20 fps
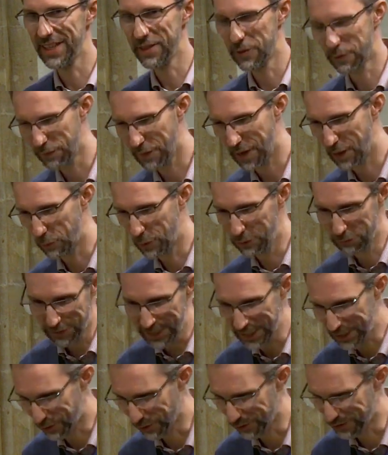in the fact we
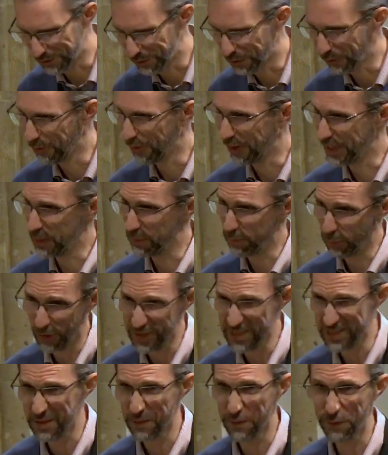read God's law and it
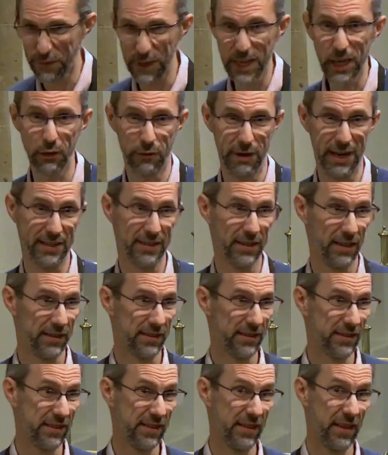points the finger at
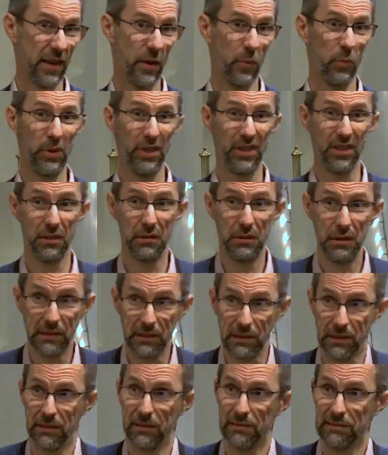us. And we go,
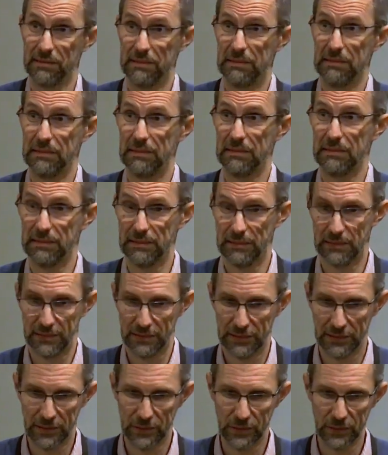yeah,
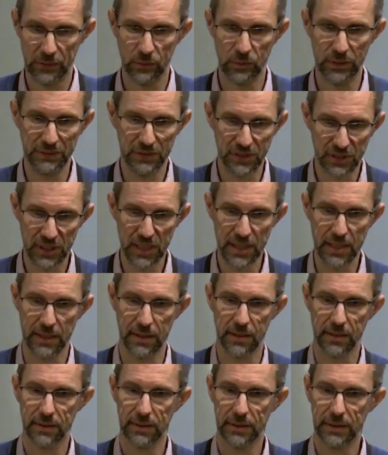we've
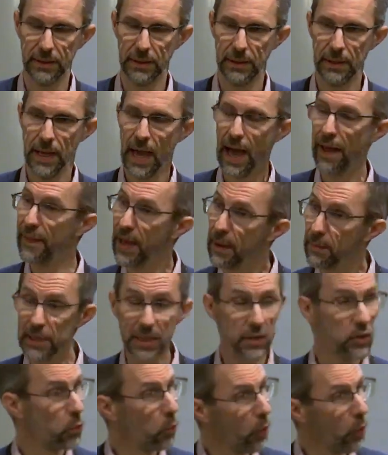sinned. And that means